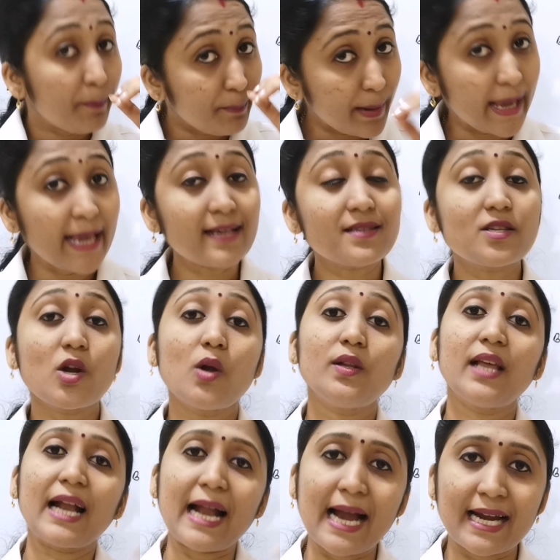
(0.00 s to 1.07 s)
Based
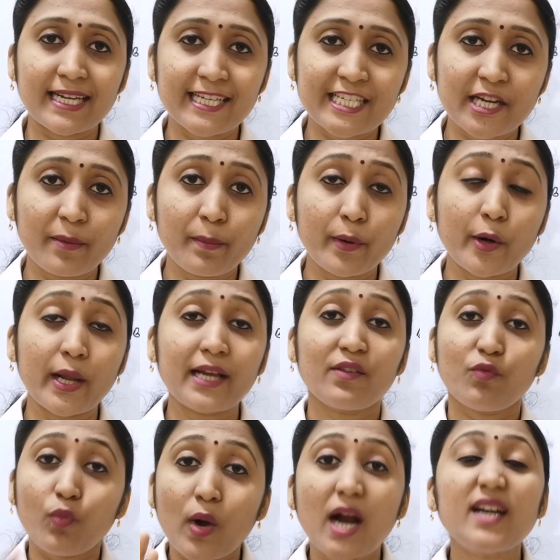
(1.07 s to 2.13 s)
on the Cartesian
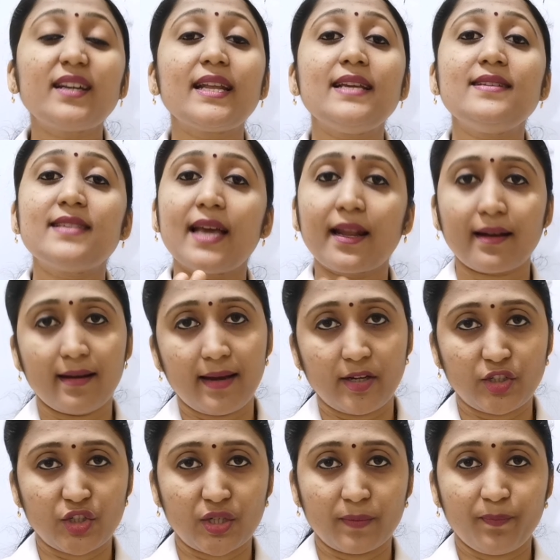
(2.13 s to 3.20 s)
product, what is a
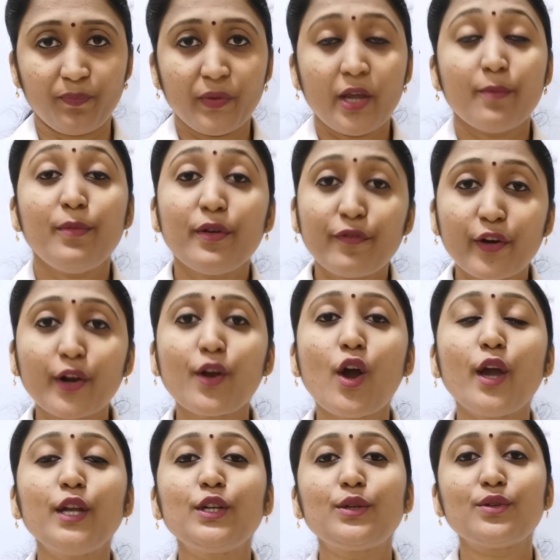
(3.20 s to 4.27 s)
relation? Before
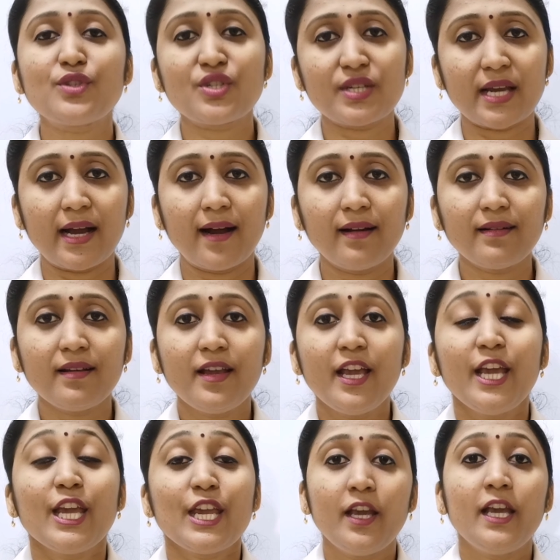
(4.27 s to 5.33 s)
going to start,
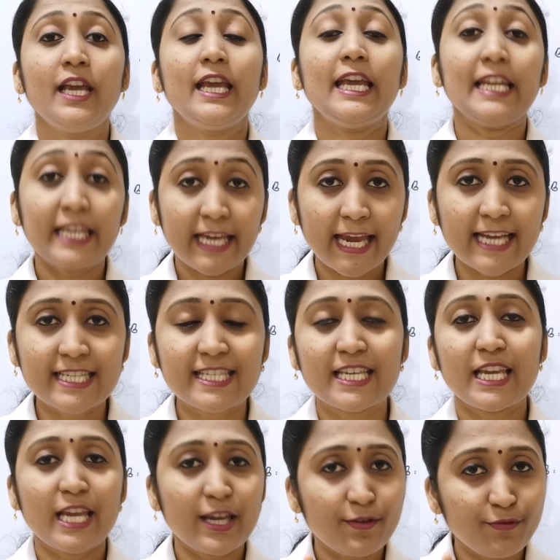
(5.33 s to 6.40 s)
in
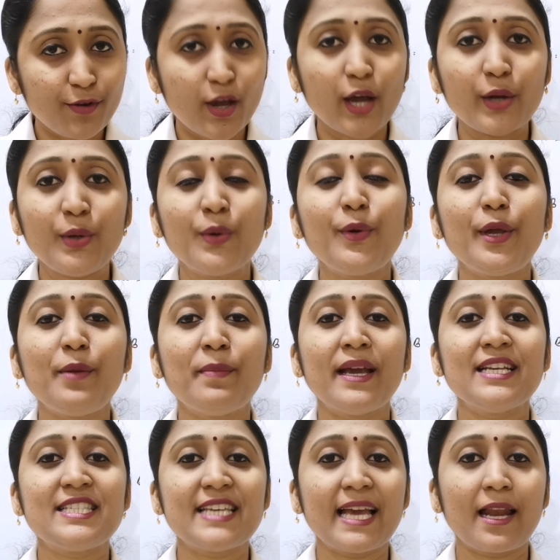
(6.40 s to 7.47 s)
case if you are new in
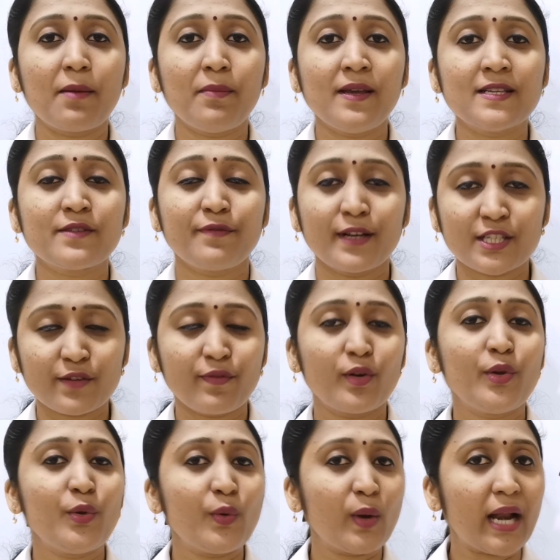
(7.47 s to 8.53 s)
my channel, means first of
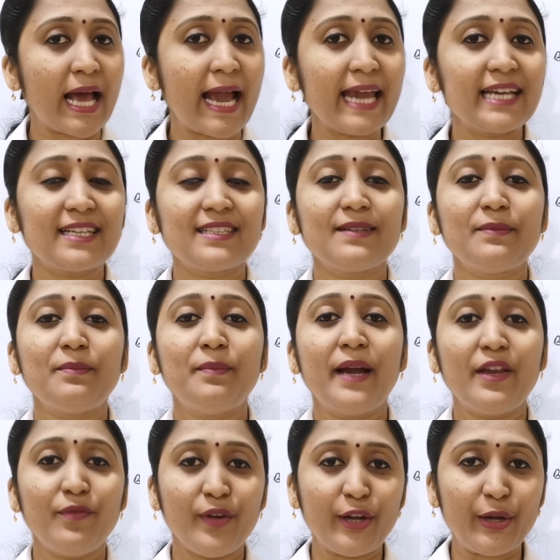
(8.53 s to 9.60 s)
all you like
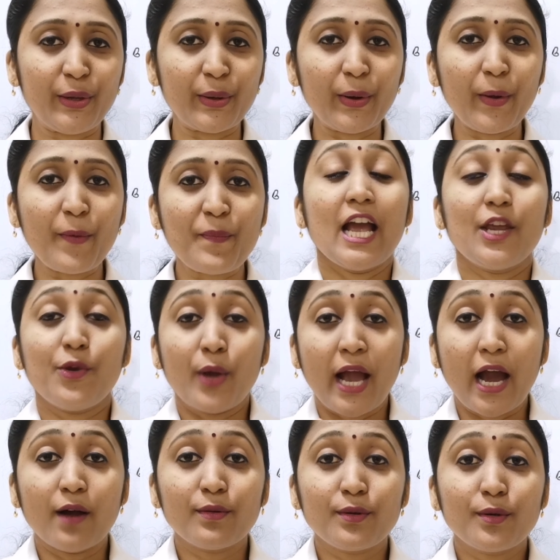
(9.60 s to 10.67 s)
my video, you
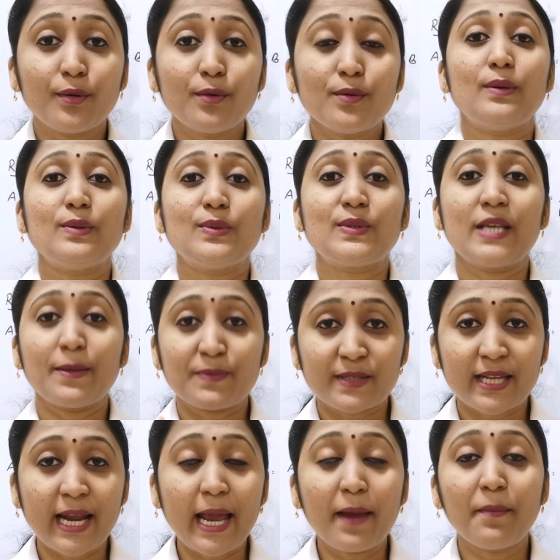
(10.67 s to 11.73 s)
have to
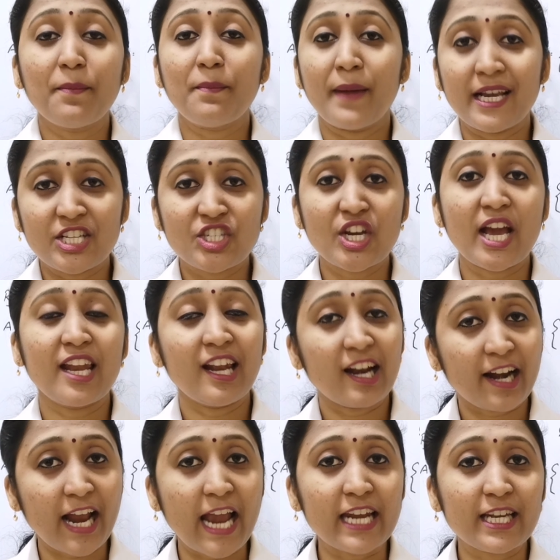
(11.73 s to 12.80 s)
subscribe my
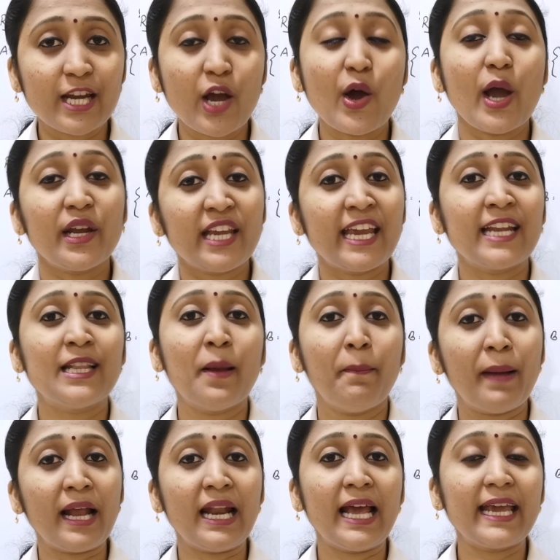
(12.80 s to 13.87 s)
channel right now and hit the
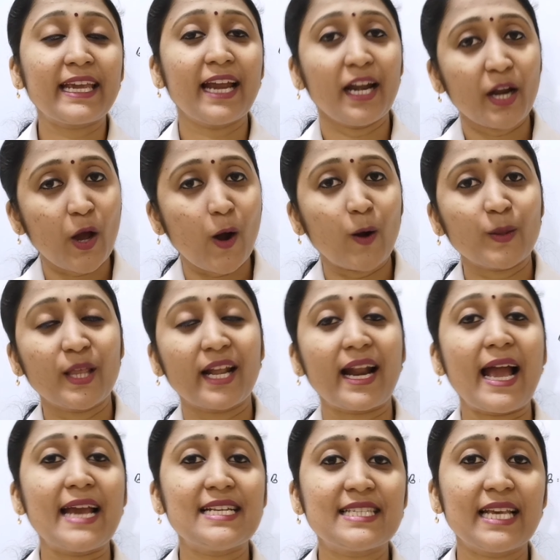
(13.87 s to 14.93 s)
bell icon on the
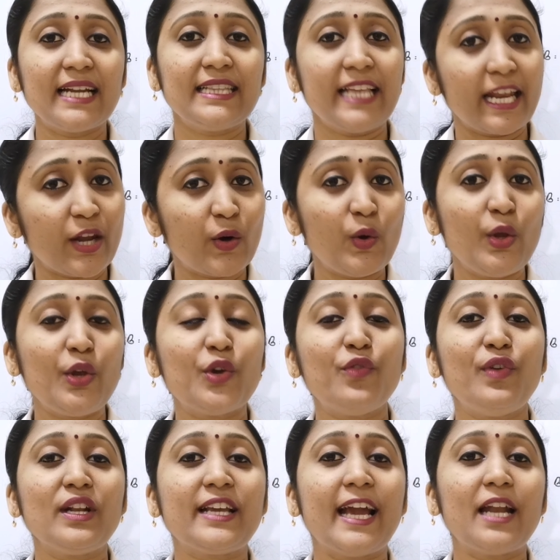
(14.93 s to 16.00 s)
right side, then only
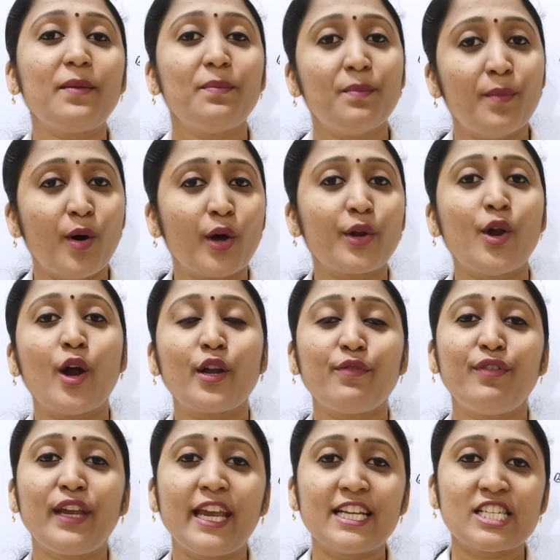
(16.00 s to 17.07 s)
you will get more
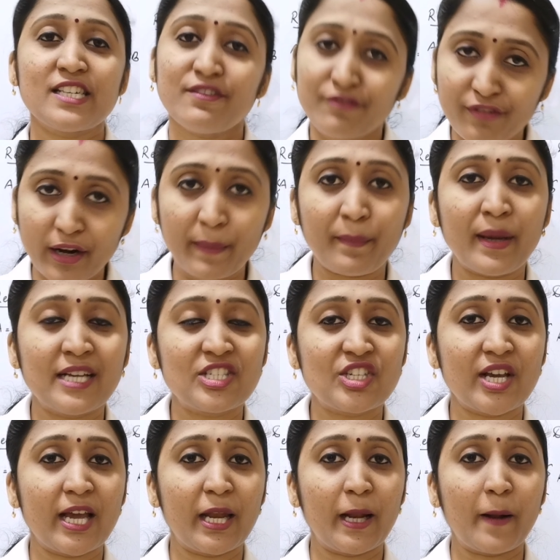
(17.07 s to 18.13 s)
notification from my
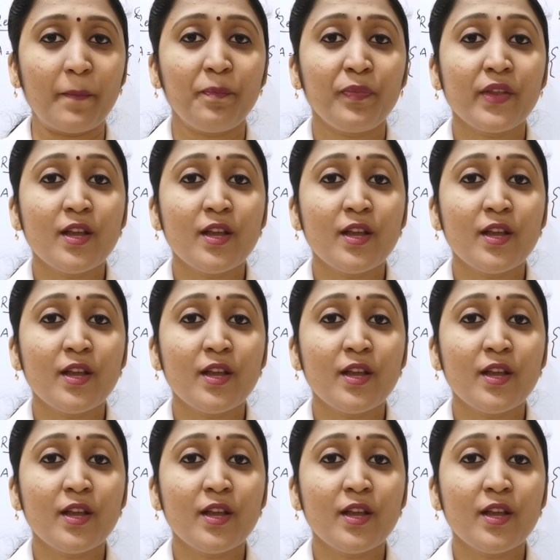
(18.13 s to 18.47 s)
channel.